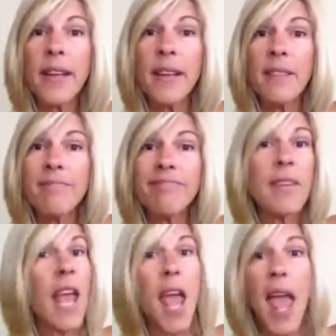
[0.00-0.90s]
in
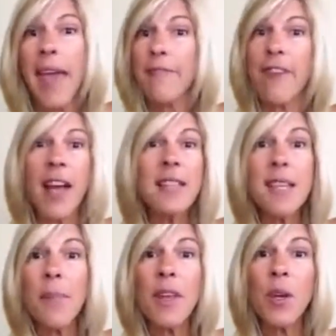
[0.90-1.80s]
and
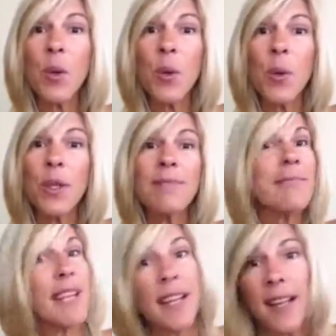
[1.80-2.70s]
find something cool
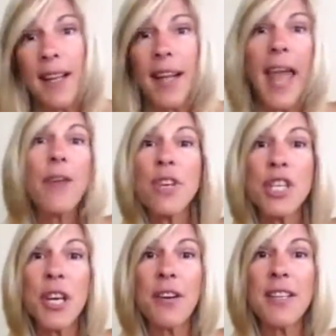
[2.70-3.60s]
and
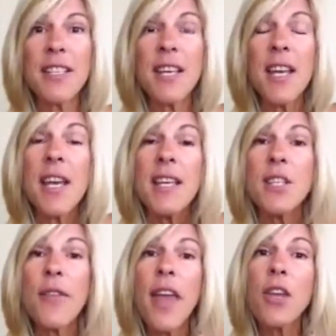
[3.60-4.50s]
reshare it,
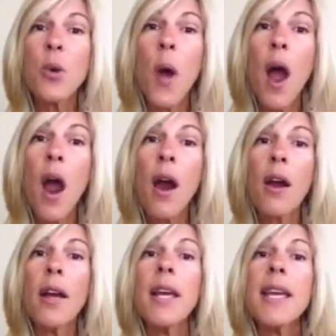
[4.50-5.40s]
so that you
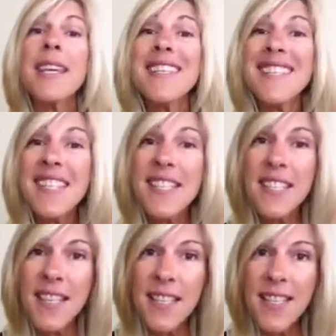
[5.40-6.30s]
are
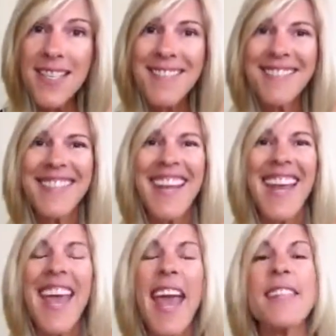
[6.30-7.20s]
consistent
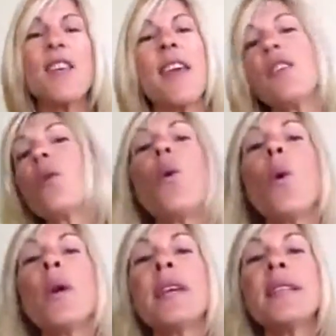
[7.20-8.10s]
and so that your
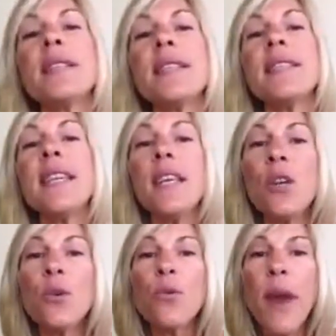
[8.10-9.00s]
audience is
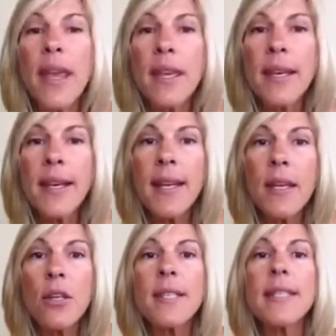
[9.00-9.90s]
seeing you
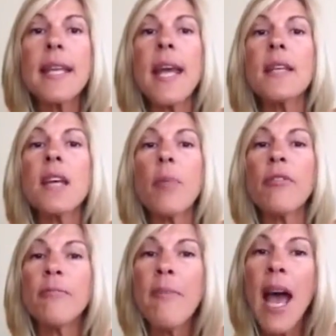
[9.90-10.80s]
regularly, you're staying
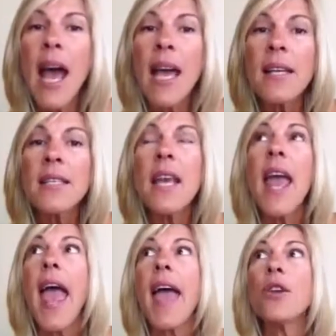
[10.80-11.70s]
top of mind,
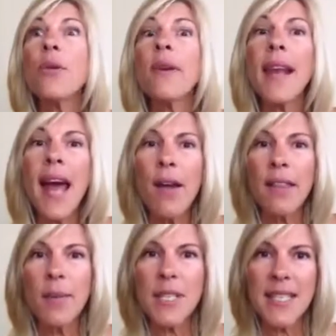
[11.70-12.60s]
and you're
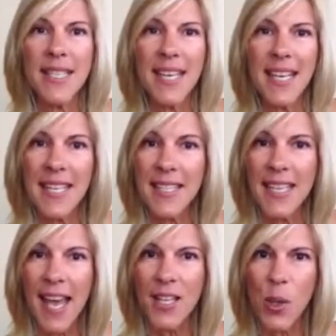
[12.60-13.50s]
allowing them to see
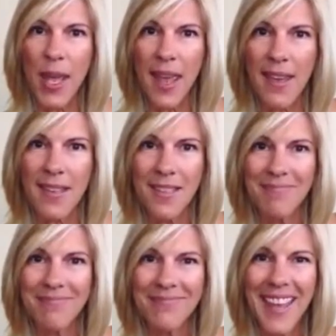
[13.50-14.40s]
inside your head
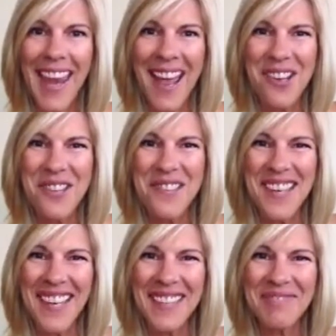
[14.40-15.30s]
and how you
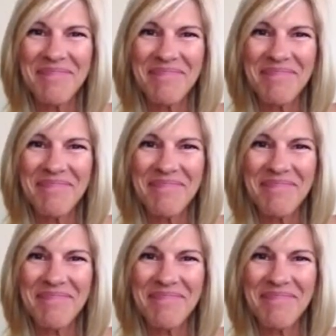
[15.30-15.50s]
think.